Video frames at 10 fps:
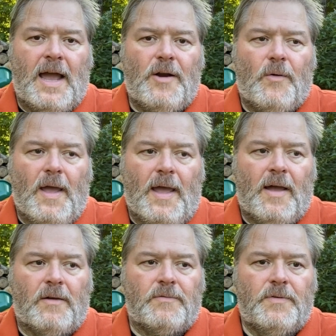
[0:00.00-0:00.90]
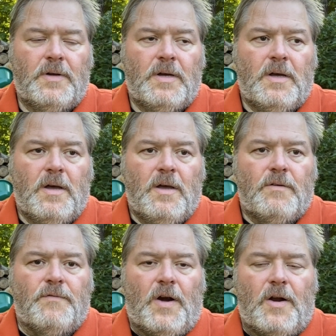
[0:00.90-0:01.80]
don't have
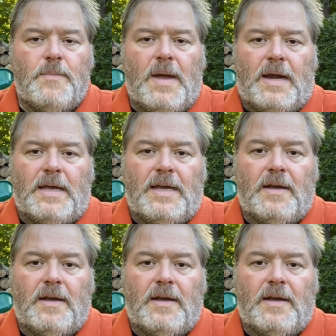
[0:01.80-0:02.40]
very many